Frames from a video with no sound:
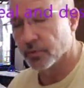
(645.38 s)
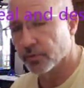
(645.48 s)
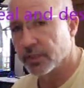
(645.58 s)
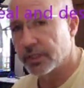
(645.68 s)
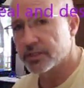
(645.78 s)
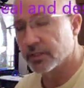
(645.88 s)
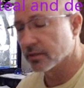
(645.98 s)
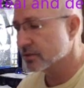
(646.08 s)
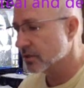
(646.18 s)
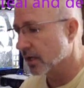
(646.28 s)
releasing
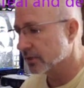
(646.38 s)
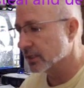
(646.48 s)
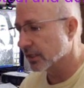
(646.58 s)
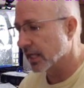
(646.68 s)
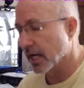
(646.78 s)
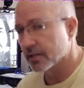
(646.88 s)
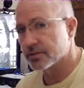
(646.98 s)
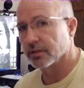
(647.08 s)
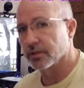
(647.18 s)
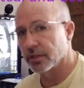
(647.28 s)
this toxic
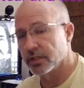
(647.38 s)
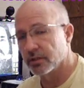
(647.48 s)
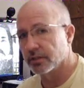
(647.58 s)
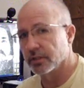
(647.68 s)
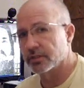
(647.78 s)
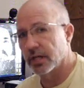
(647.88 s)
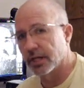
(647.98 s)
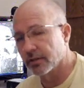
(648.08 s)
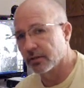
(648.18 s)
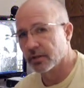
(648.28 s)
gas that could have killed the
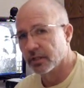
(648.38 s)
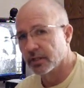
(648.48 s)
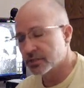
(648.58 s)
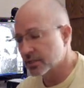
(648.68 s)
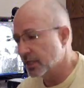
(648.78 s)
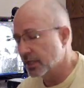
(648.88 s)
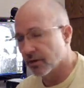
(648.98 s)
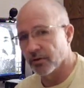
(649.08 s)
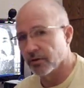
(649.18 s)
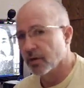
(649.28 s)
entire city
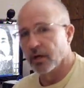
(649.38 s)
or